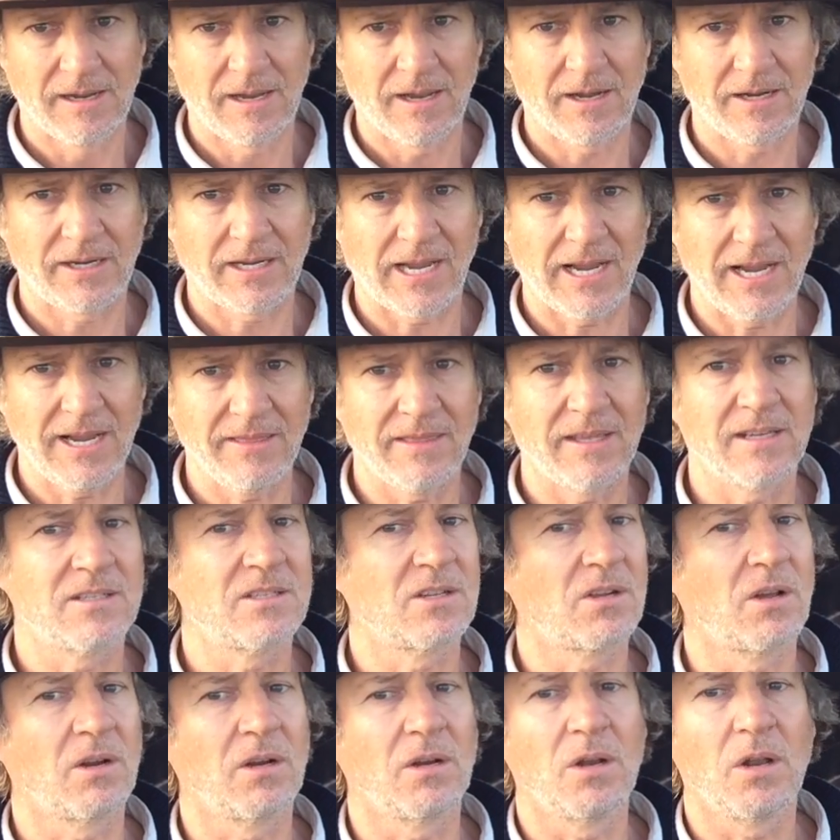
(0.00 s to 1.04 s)
Okay, there's
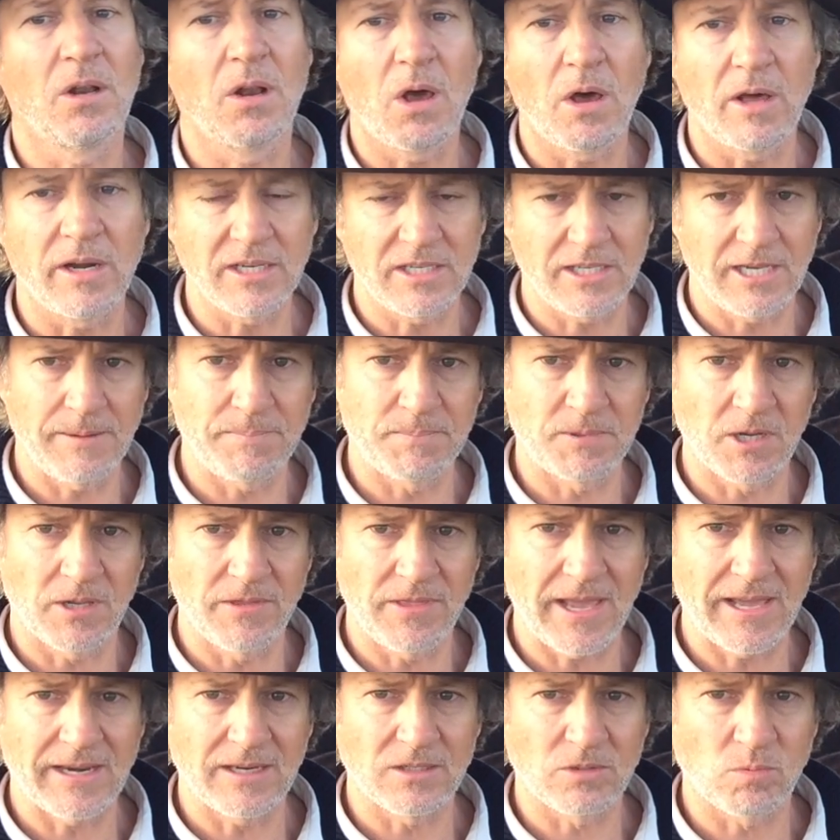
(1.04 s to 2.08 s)
got a lot of tips on
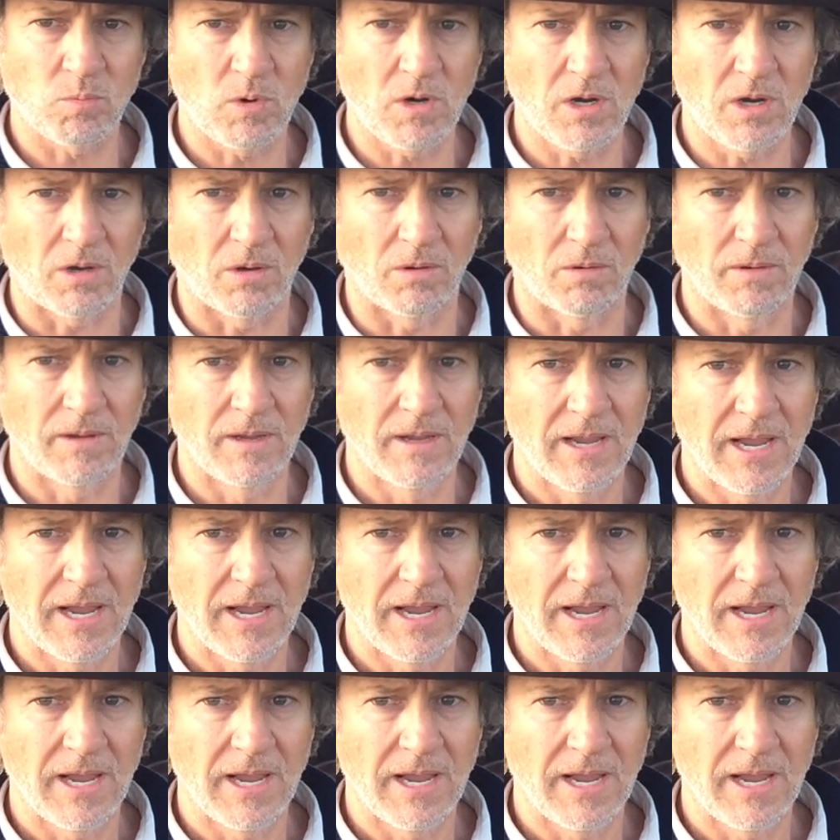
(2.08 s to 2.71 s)
that as well.